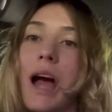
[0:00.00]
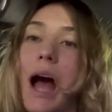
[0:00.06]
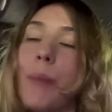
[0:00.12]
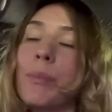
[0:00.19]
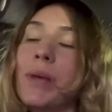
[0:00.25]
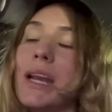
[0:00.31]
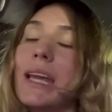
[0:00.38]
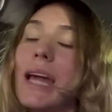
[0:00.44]

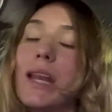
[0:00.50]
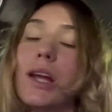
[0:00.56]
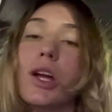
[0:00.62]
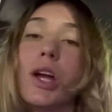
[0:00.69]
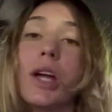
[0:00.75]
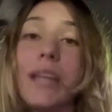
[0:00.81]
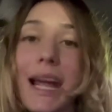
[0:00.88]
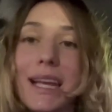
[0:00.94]
I'm gonna get a
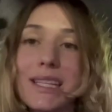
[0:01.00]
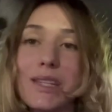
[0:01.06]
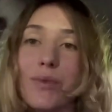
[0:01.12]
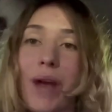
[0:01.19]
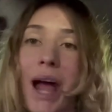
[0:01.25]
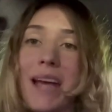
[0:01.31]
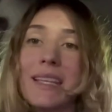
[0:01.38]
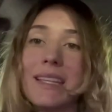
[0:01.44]
good night's
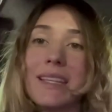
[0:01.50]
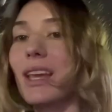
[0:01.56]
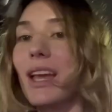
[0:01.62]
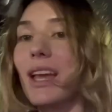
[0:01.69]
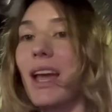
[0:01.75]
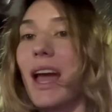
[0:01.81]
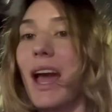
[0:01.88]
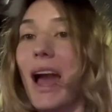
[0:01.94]
rest
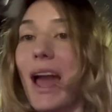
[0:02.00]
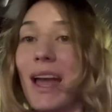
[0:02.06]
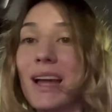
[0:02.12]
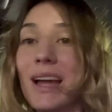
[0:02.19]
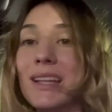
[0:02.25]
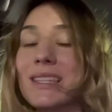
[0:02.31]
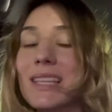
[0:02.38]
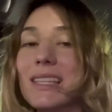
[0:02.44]

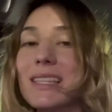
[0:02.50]
and